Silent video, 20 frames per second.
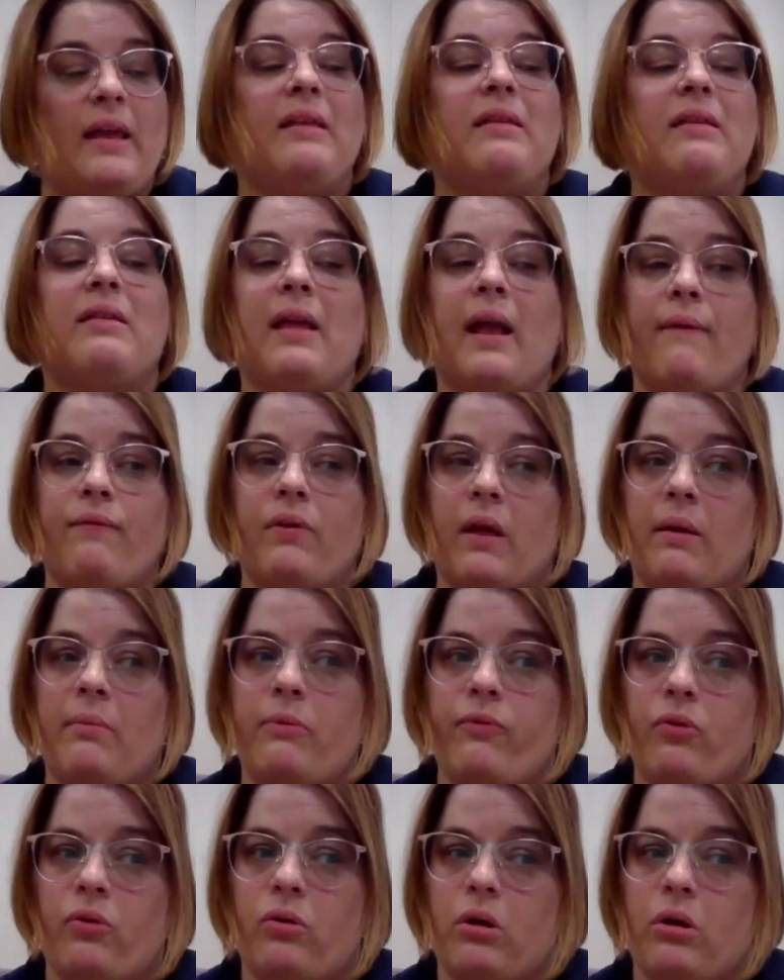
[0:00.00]
Staff time,
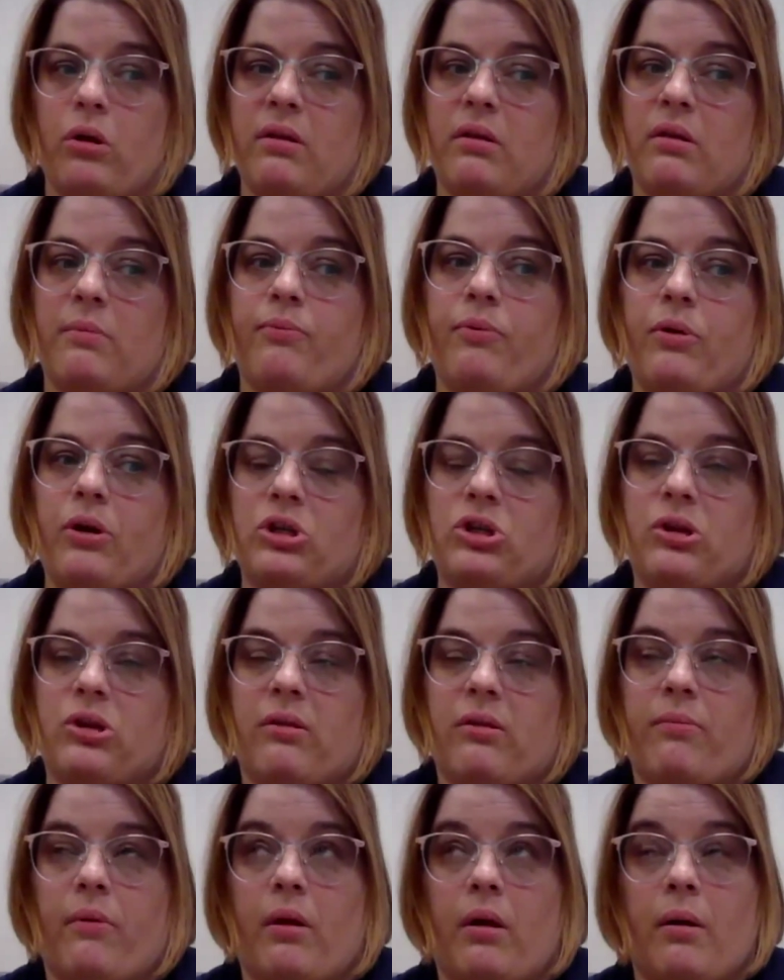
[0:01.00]
of course, is a
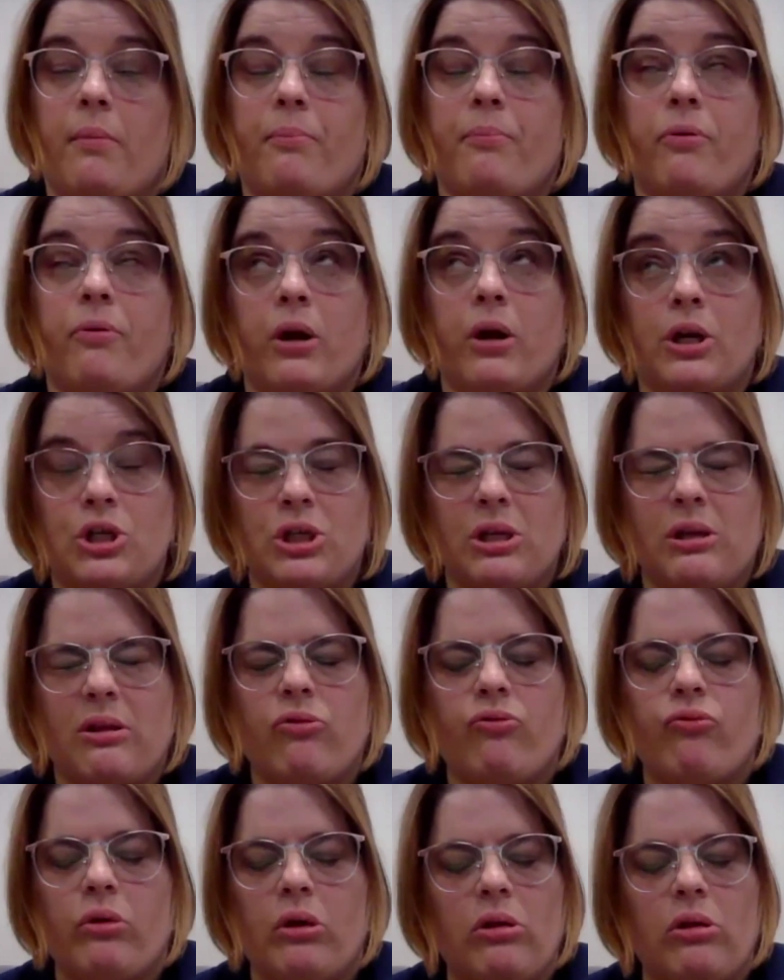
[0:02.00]
precious
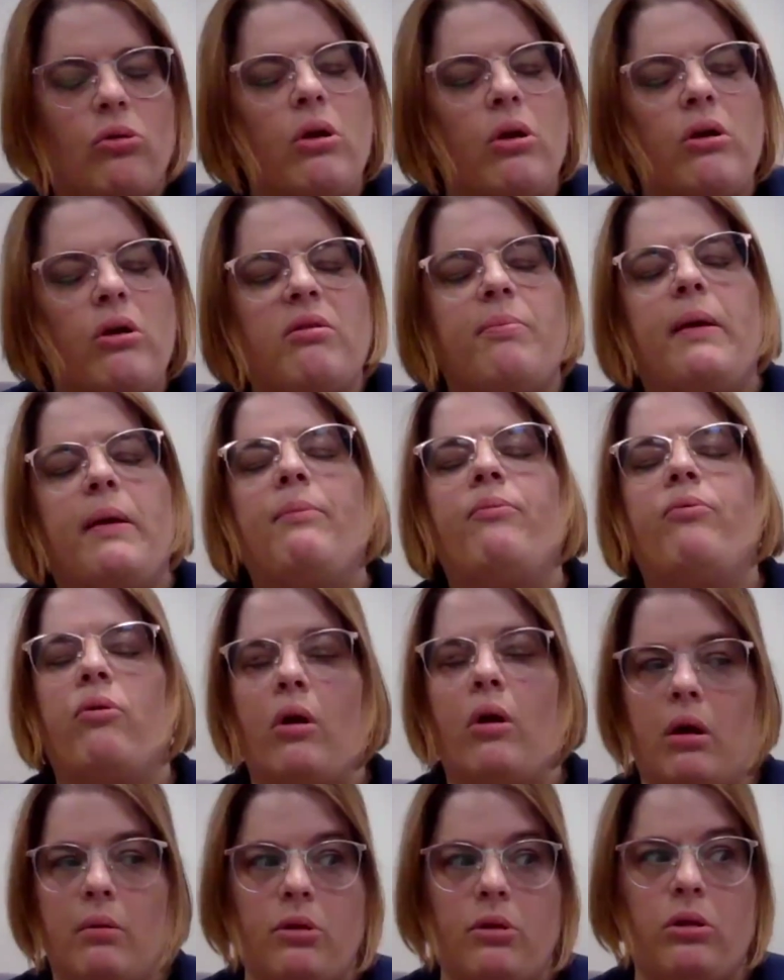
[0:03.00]
resource, but I
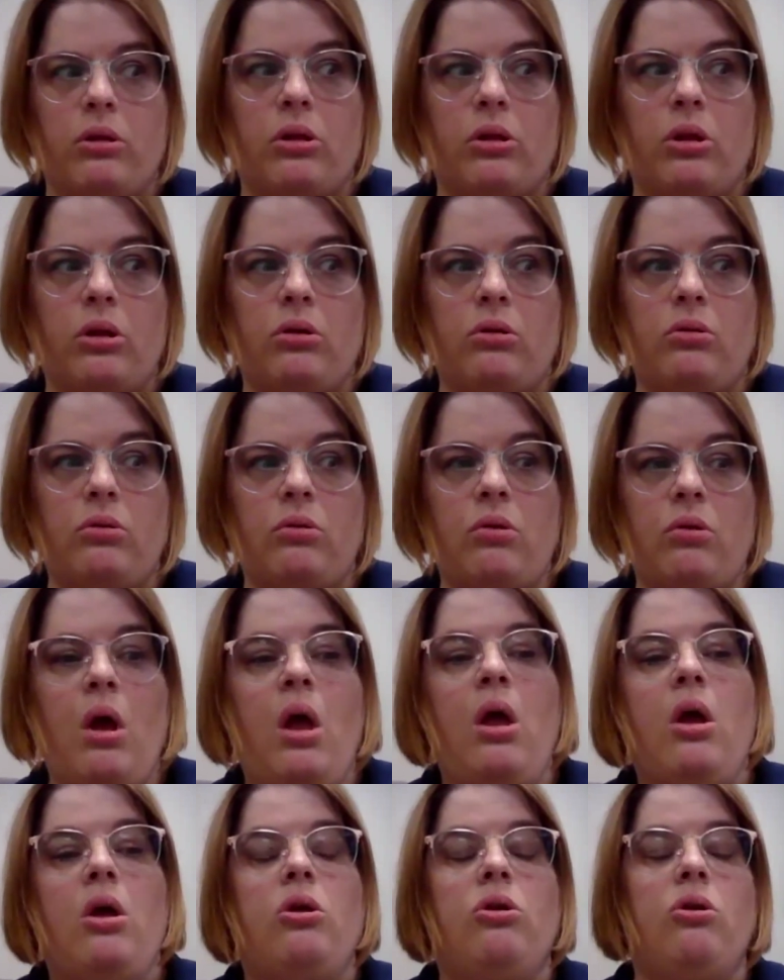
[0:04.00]
promise you,
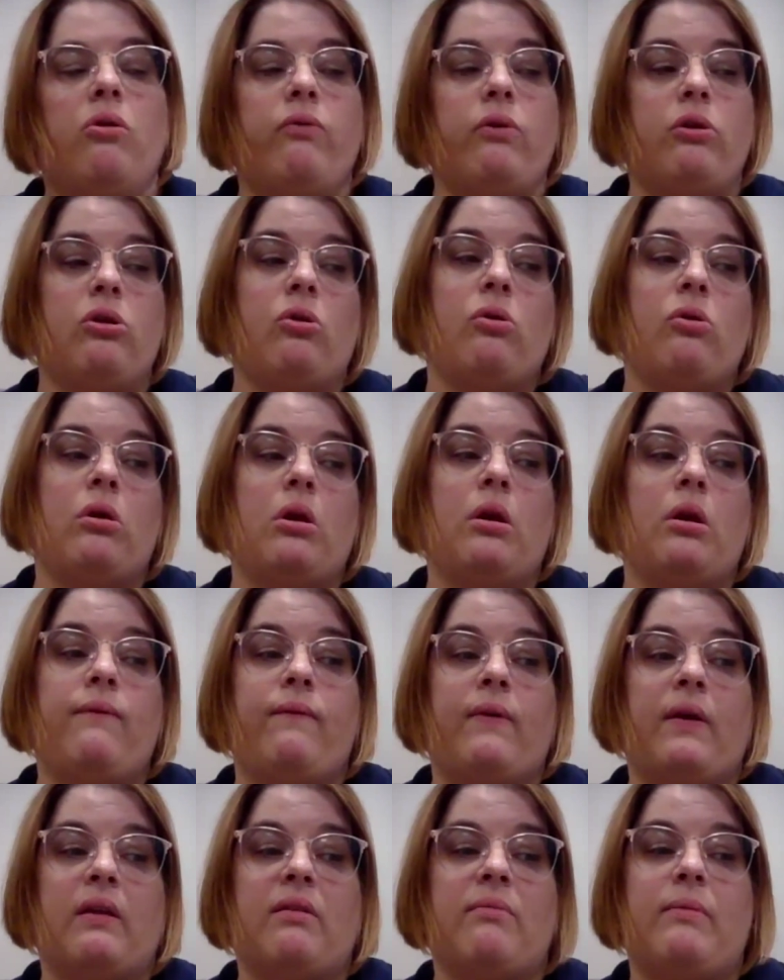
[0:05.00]
your return on
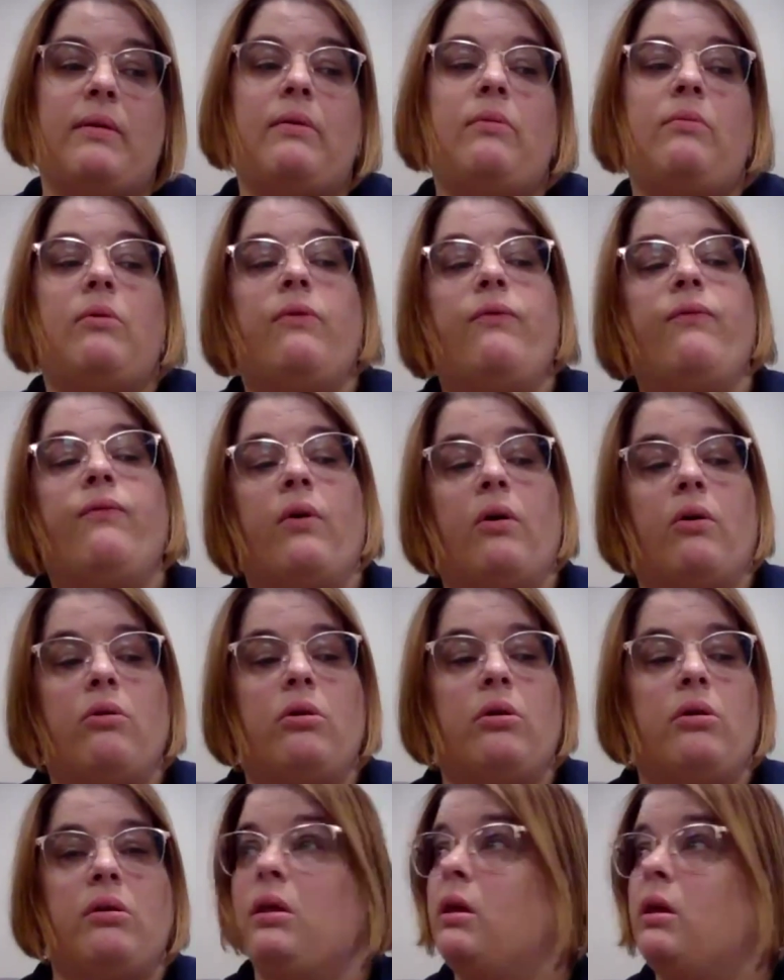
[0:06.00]
investment will far
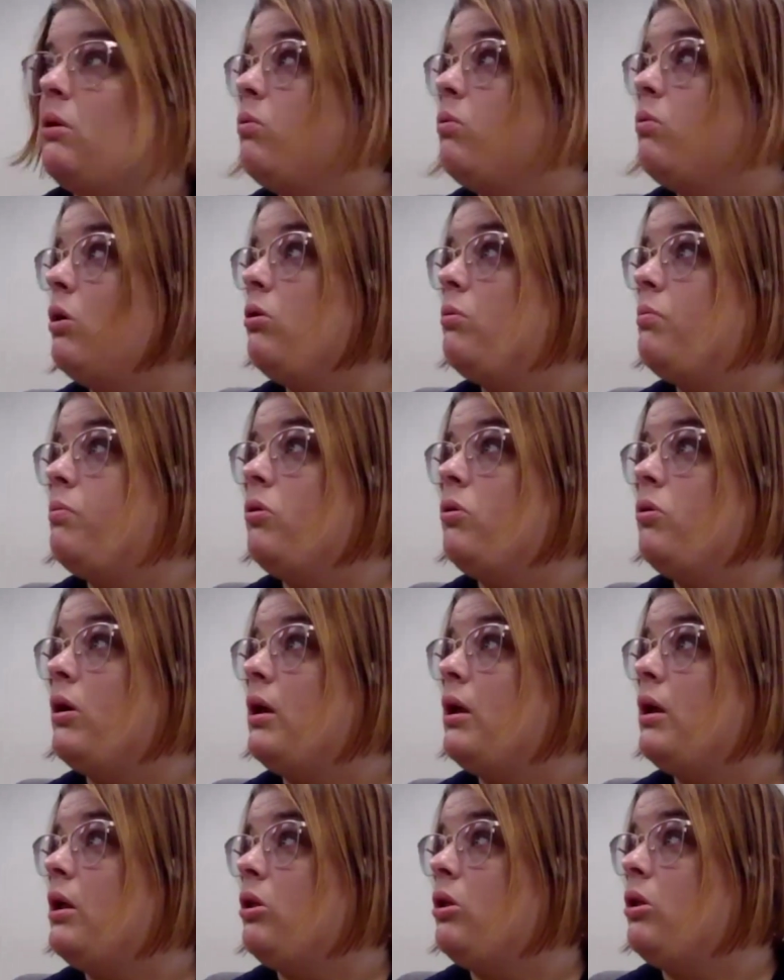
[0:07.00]
exceed what you put
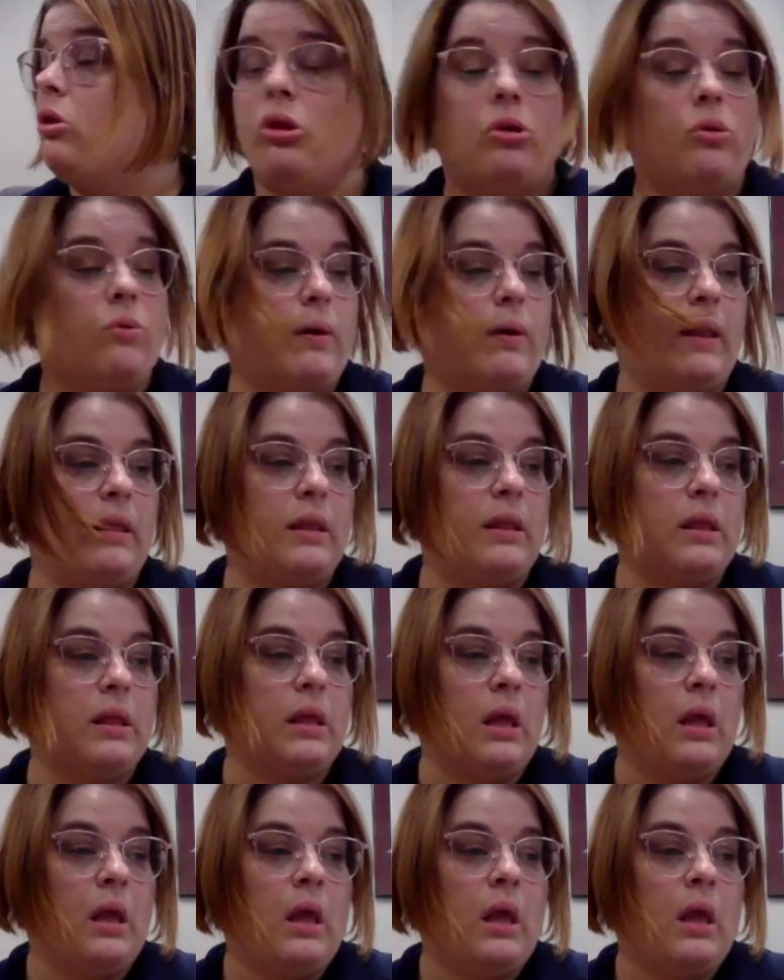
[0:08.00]
into it.